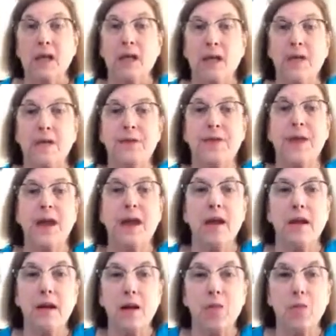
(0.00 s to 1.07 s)

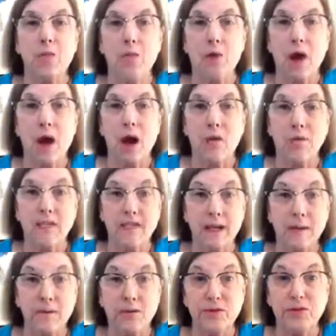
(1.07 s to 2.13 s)
I was
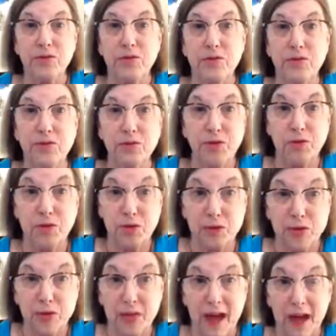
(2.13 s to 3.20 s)
able to do
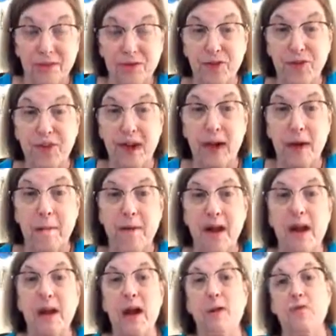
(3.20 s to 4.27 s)
that for them,
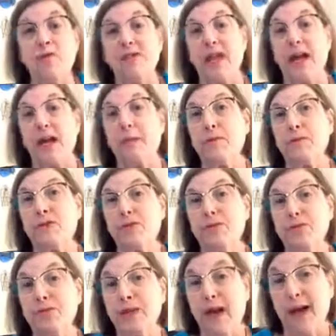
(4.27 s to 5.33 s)
and I was able to do
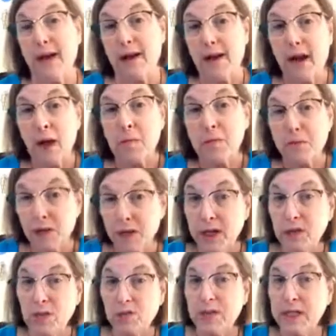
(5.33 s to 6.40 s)
that pretty
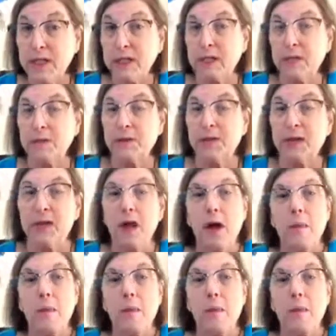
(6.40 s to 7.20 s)
reasonably.